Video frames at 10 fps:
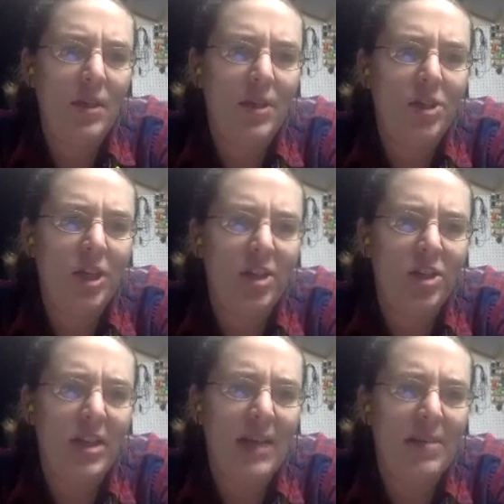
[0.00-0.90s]

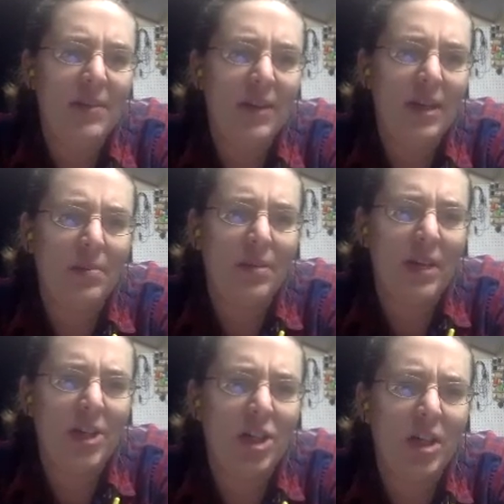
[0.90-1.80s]
Changes in atmospheric
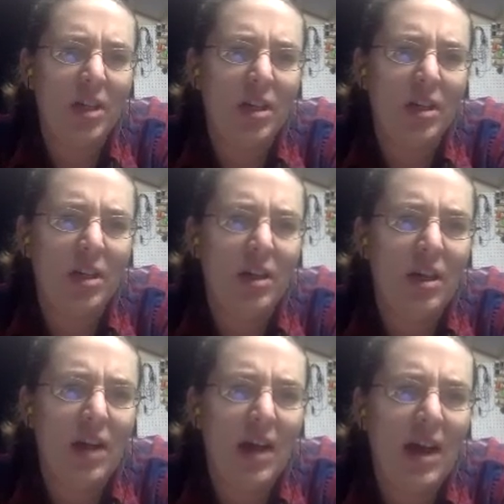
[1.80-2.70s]
pressure.
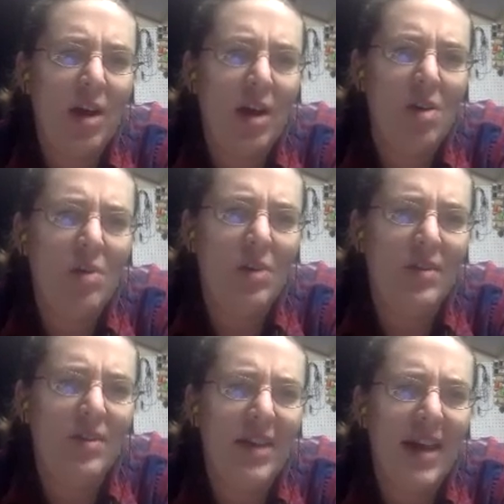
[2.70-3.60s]
How would
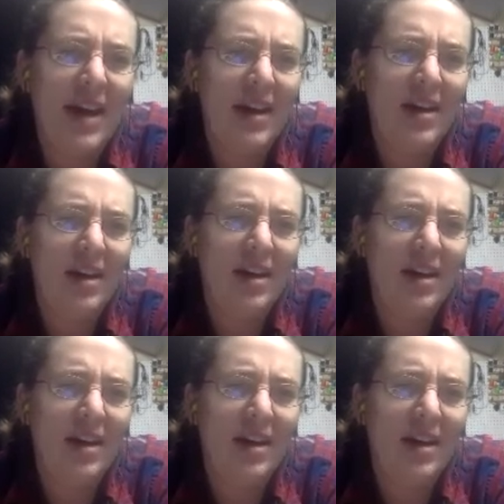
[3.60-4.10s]
that?